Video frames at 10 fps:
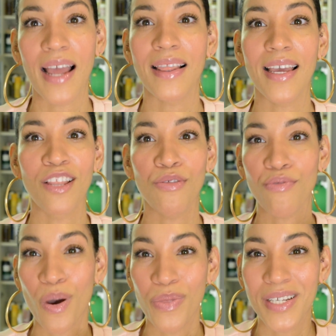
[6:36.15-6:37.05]
And then
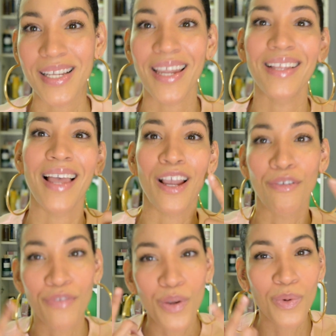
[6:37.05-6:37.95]
throughout the day, like a
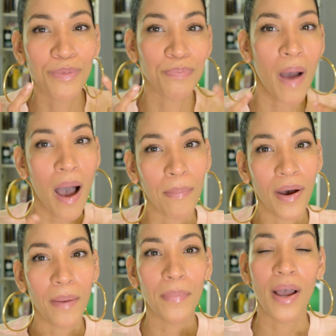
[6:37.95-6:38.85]
few will pop
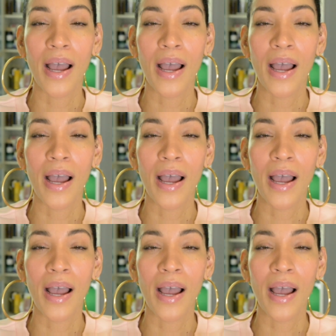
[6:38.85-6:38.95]
up.